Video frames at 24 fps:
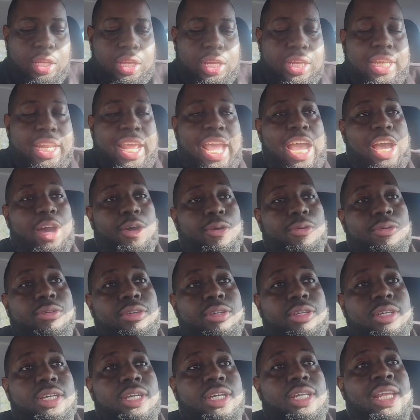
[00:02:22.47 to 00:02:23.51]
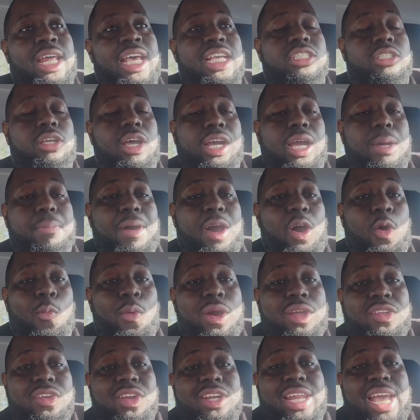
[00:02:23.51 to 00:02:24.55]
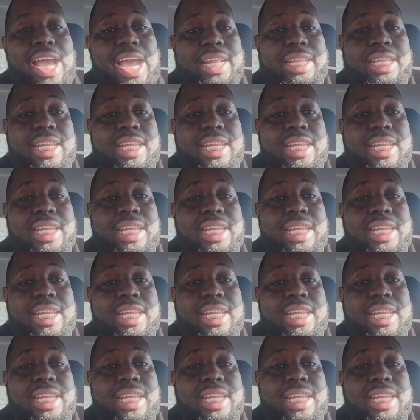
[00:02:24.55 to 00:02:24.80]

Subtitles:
Now, let's talk about whether or not